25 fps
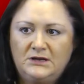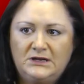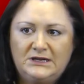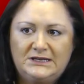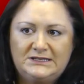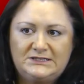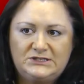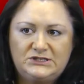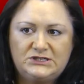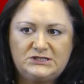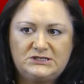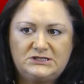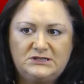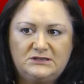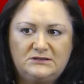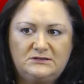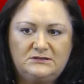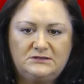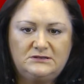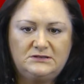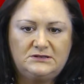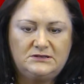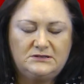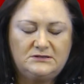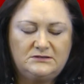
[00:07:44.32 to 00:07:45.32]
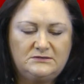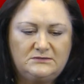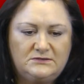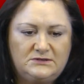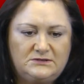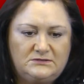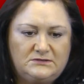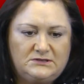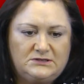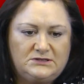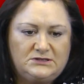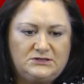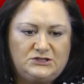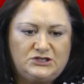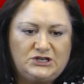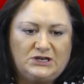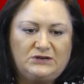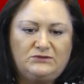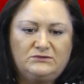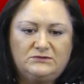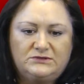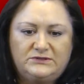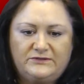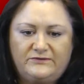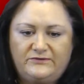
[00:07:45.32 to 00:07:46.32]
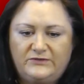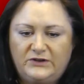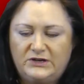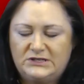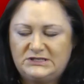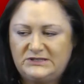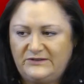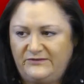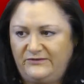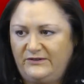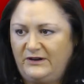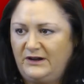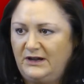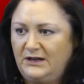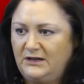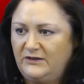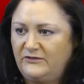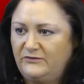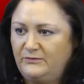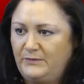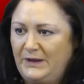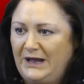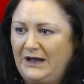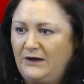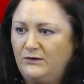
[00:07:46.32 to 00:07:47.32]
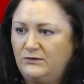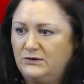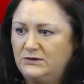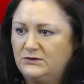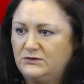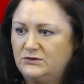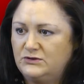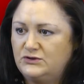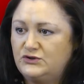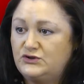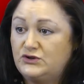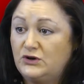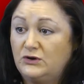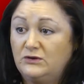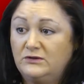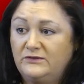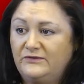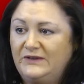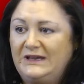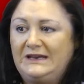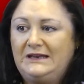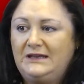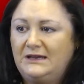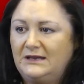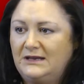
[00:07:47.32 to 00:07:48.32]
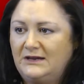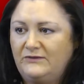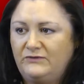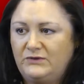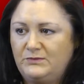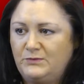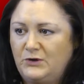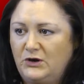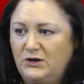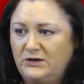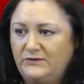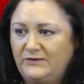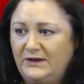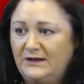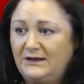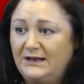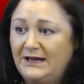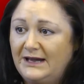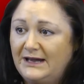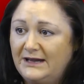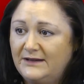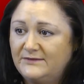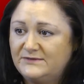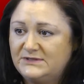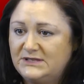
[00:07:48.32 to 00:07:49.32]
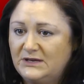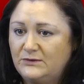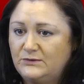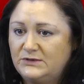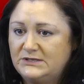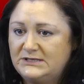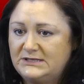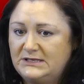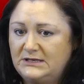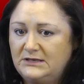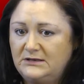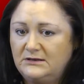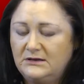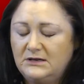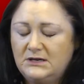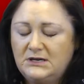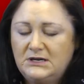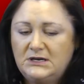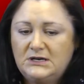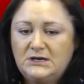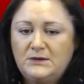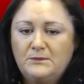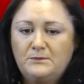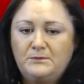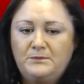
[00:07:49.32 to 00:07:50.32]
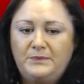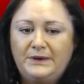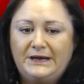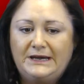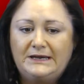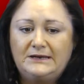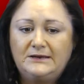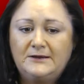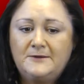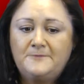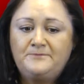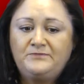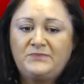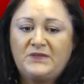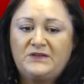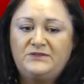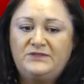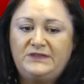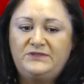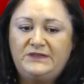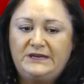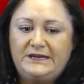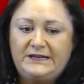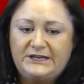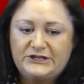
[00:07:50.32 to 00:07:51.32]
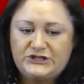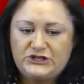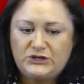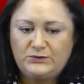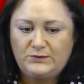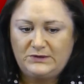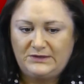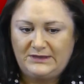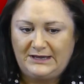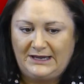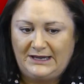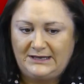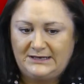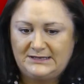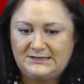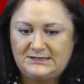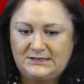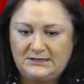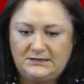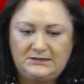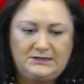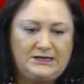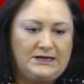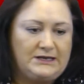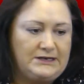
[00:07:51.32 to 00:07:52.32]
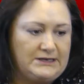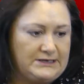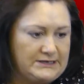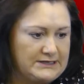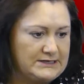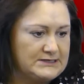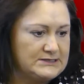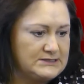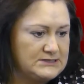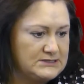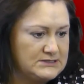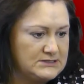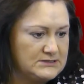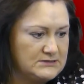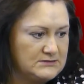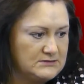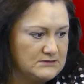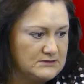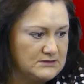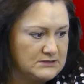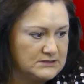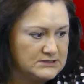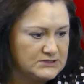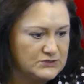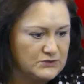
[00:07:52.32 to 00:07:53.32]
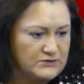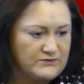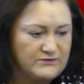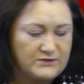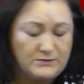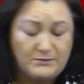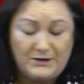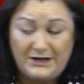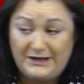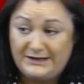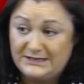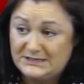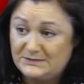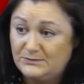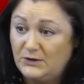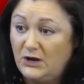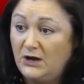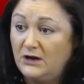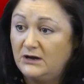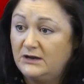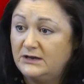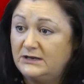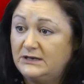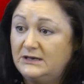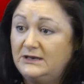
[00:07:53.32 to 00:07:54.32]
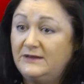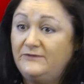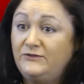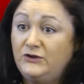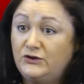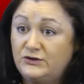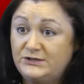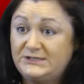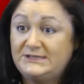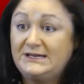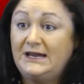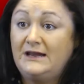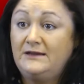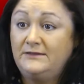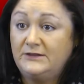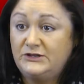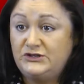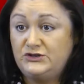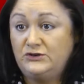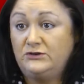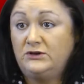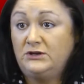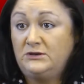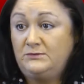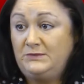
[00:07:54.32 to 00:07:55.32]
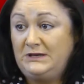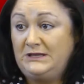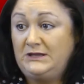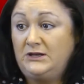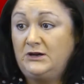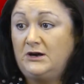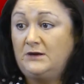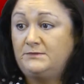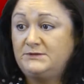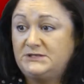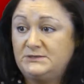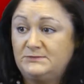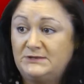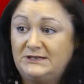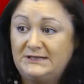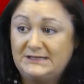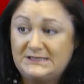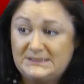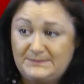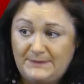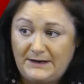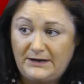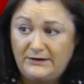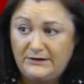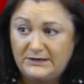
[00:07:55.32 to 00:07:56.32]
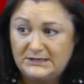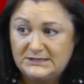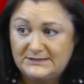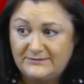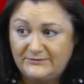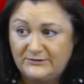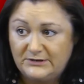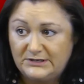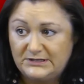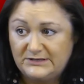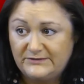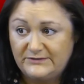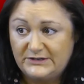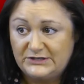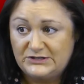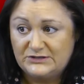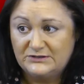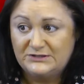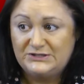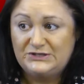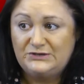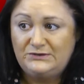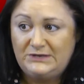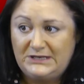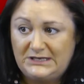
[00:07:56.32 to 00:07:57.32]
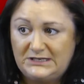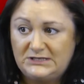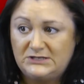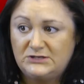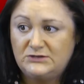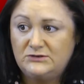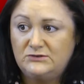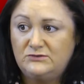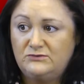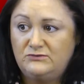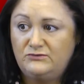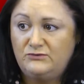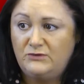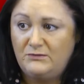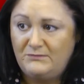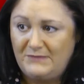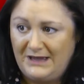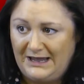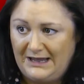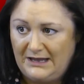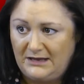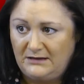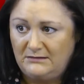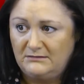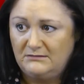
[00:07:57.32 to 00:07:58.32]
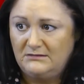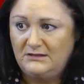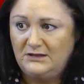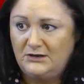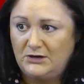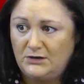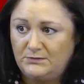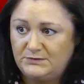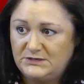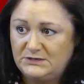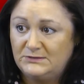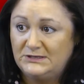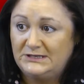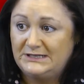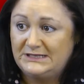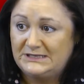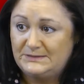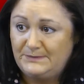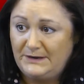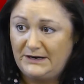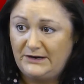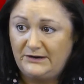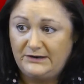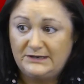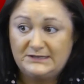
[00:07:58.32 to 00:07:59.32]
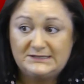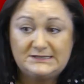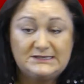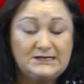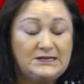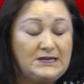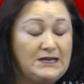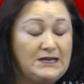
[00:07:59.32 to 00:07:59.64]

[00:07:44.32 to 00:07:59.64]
it's just the general diversifying of power and control of any and every part of our lives that we're seeing. But the issue with that is that then it is sort of the buyer's market, and if you're saying that you're going to be the optimal experience for individuals, you need to remain the optimal experience.